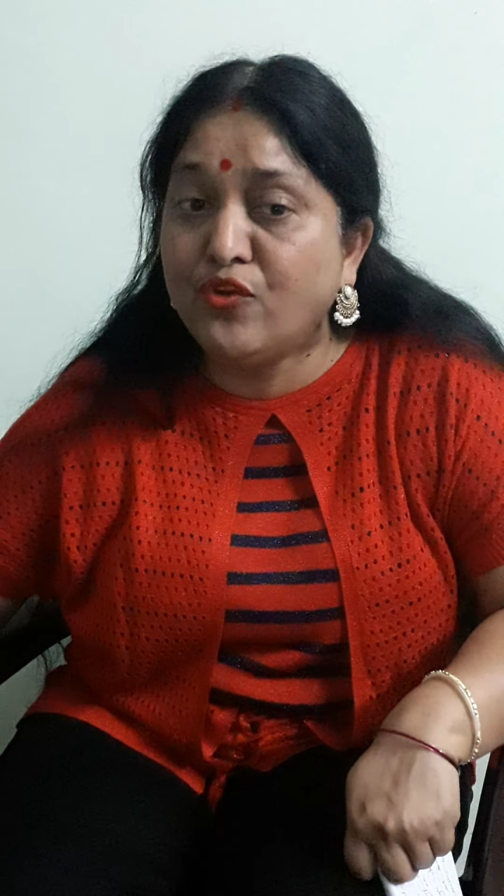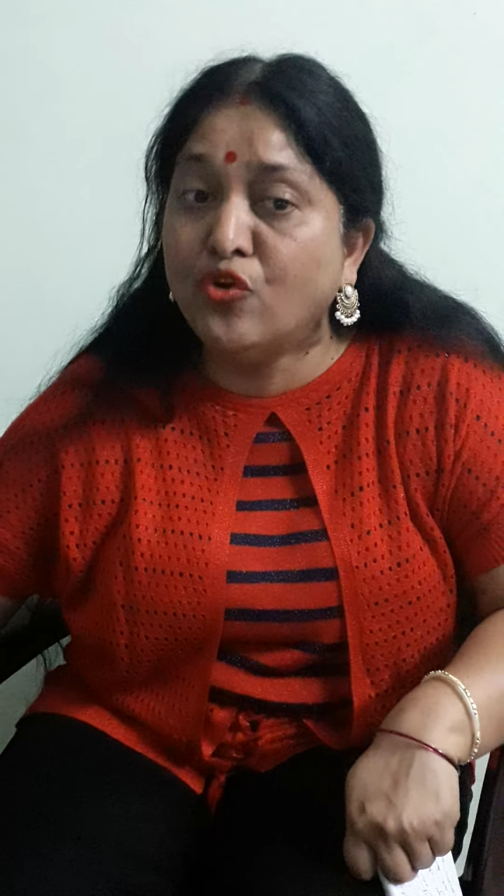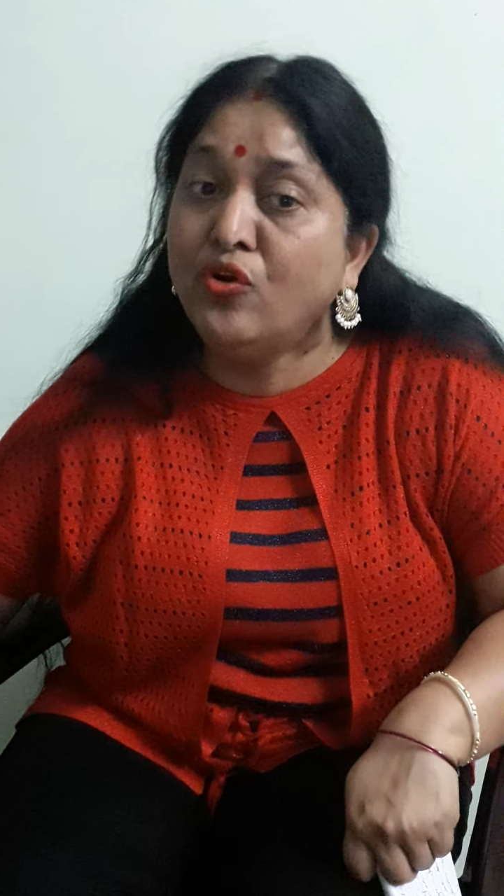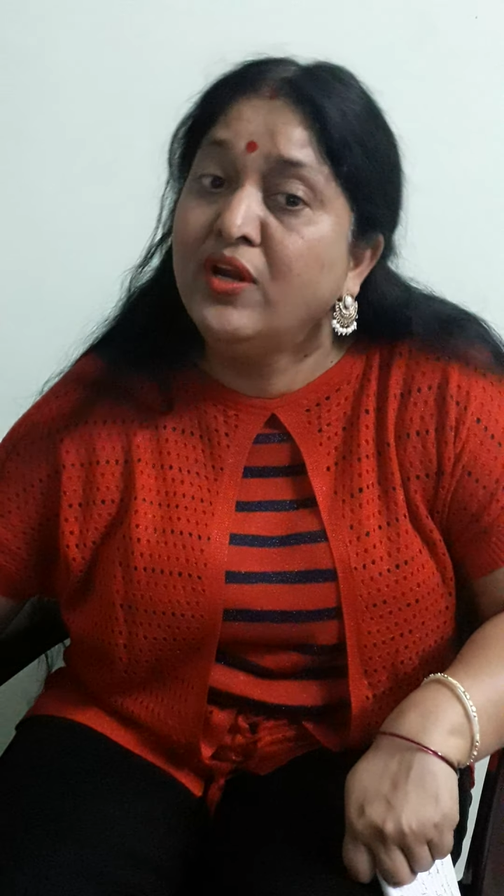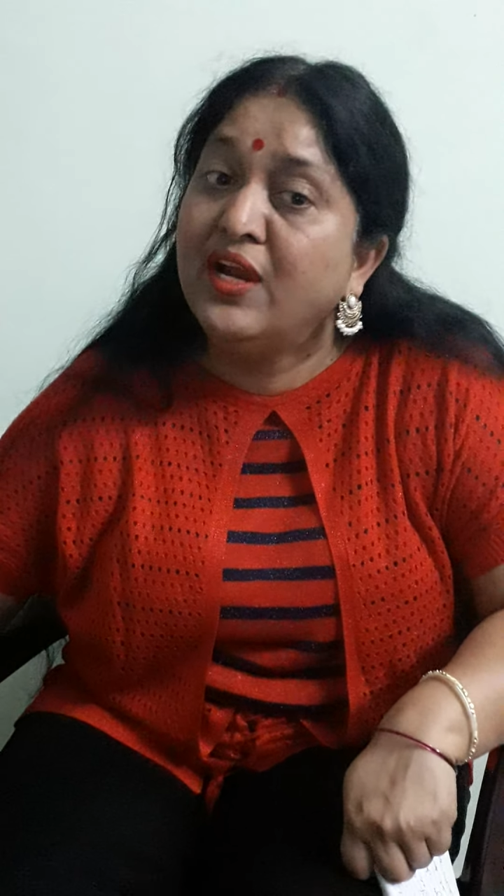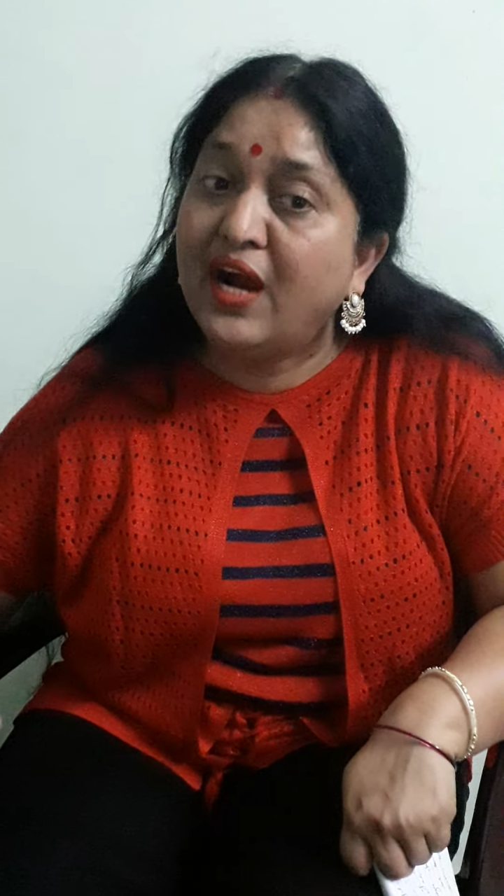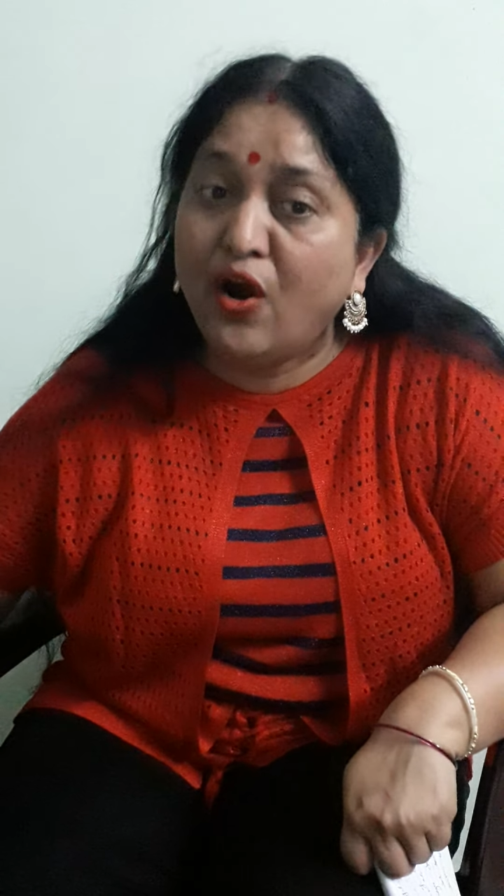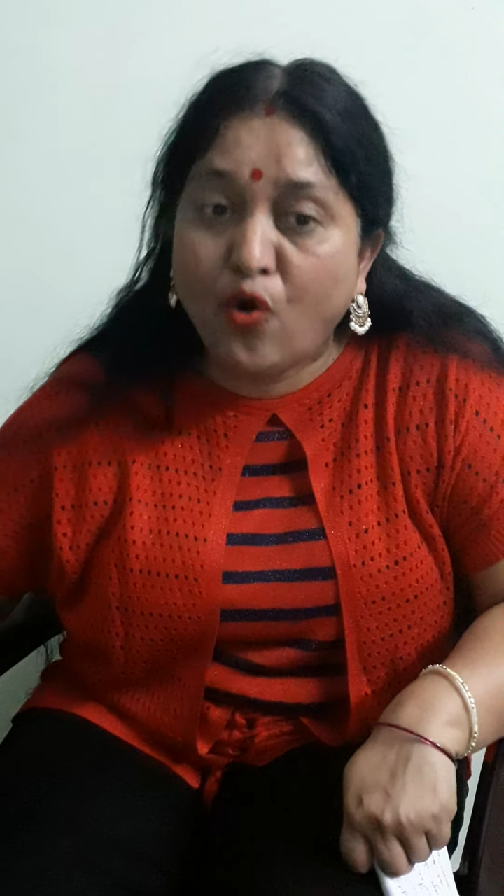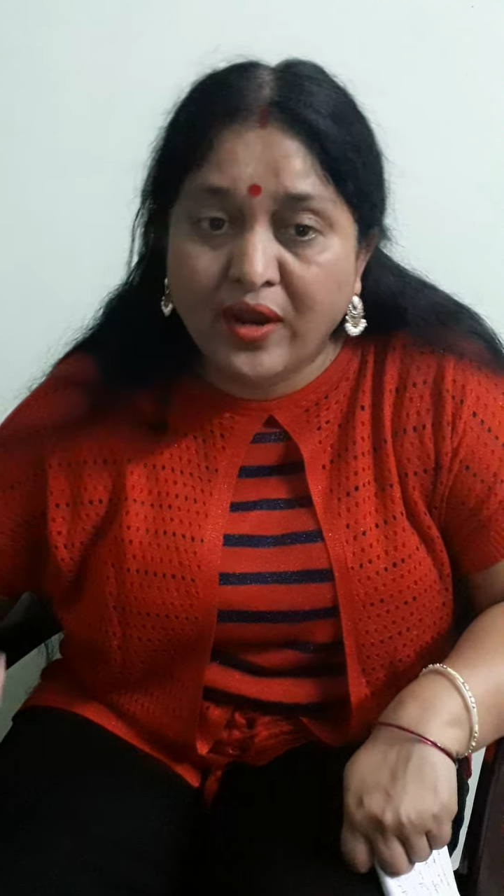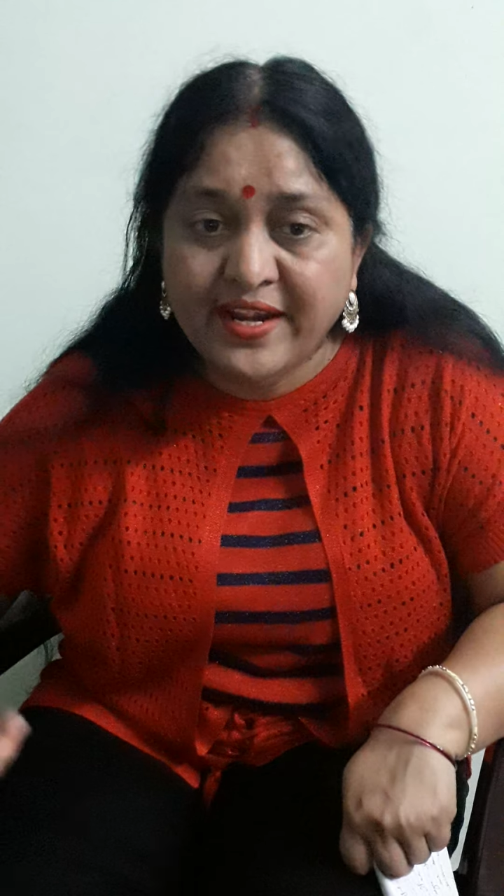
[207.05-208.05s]
you a
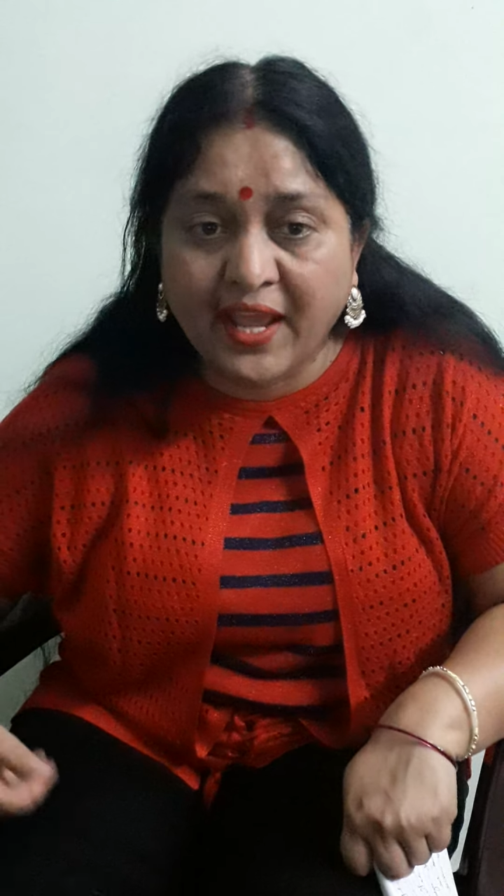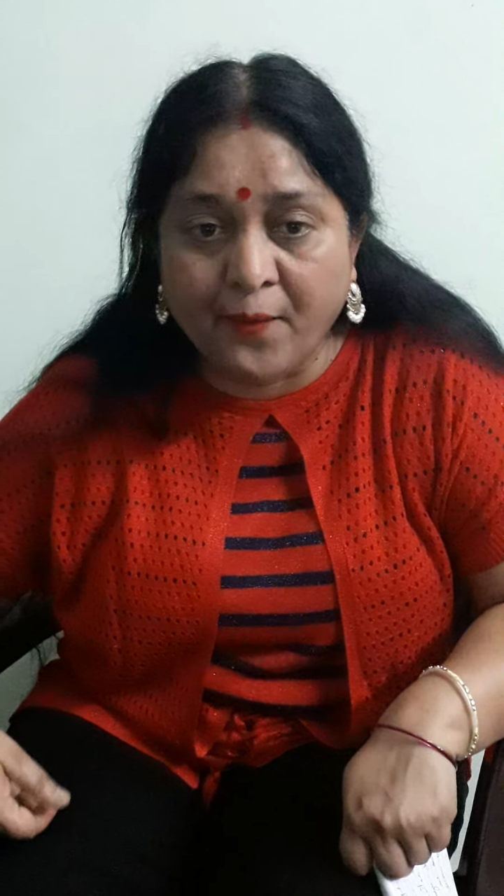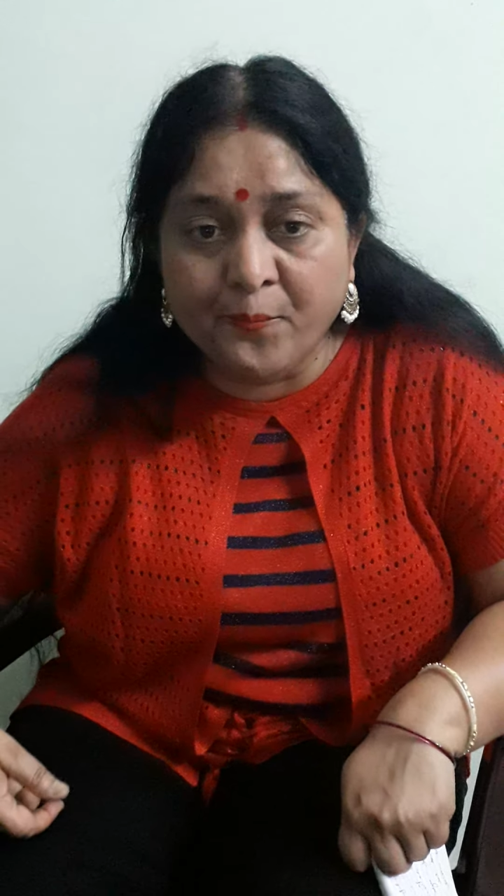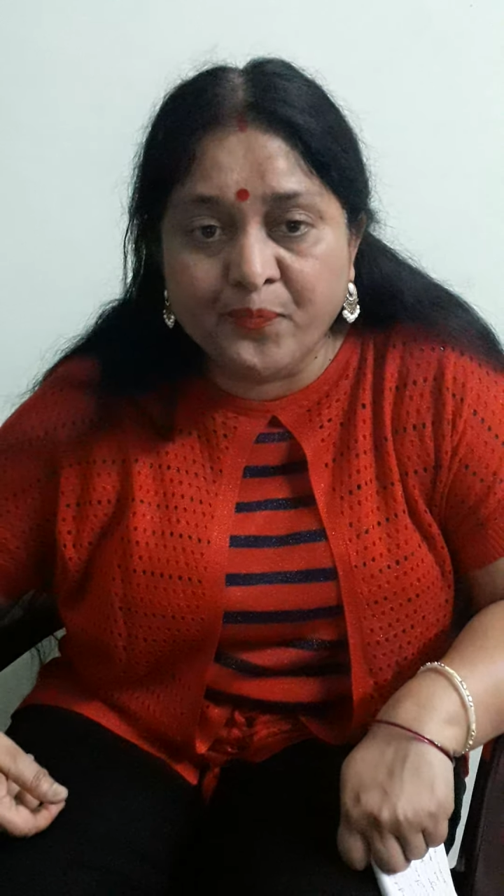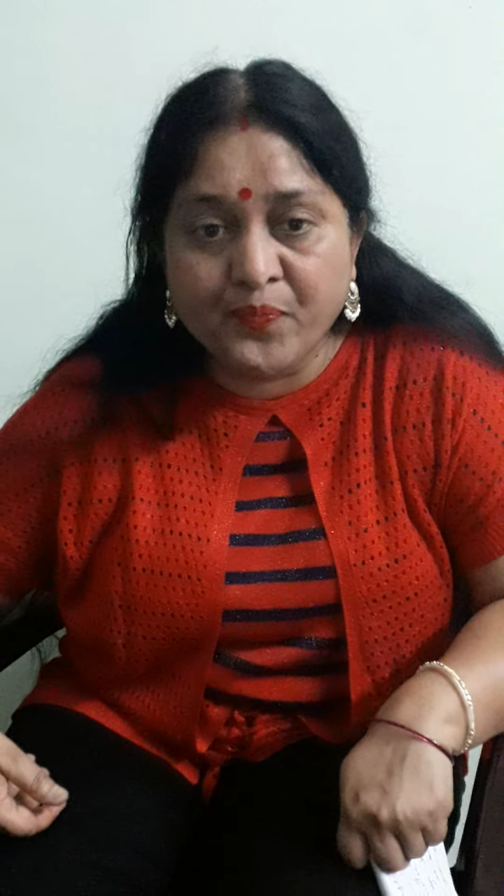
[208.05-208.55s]
holiday.